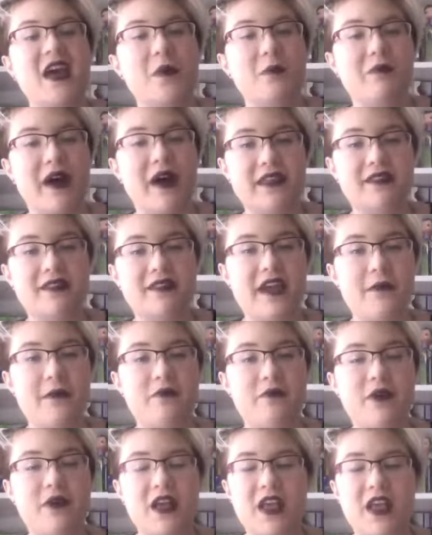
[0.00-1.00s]
by
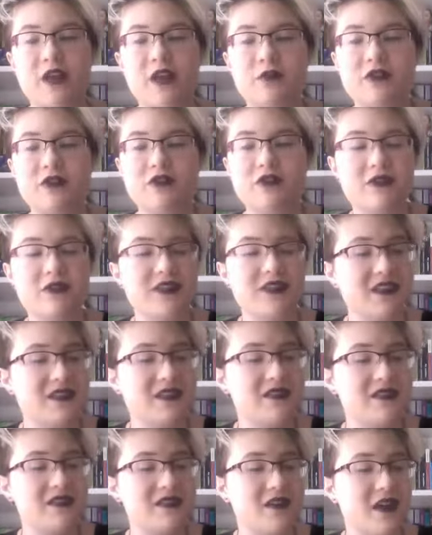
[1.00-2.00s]
them, which really
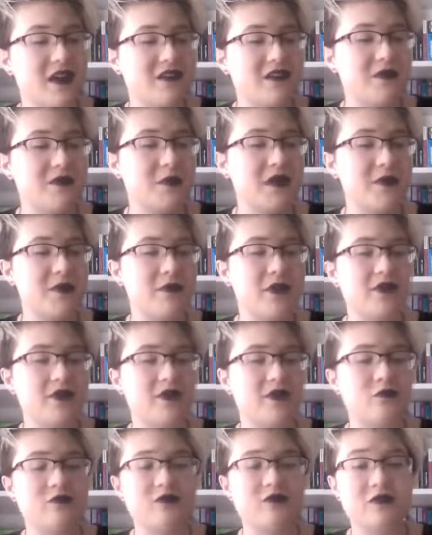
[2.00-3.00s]
sucks, but I'm
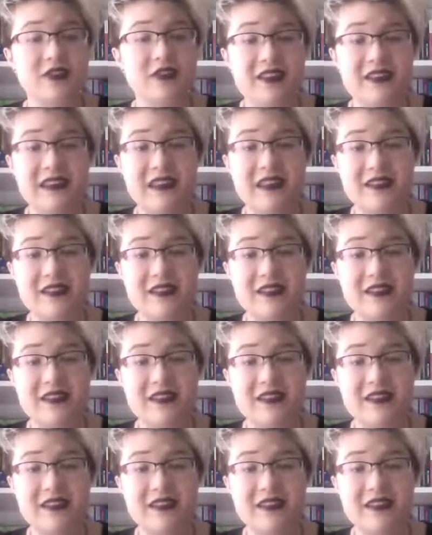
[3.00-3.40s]
also really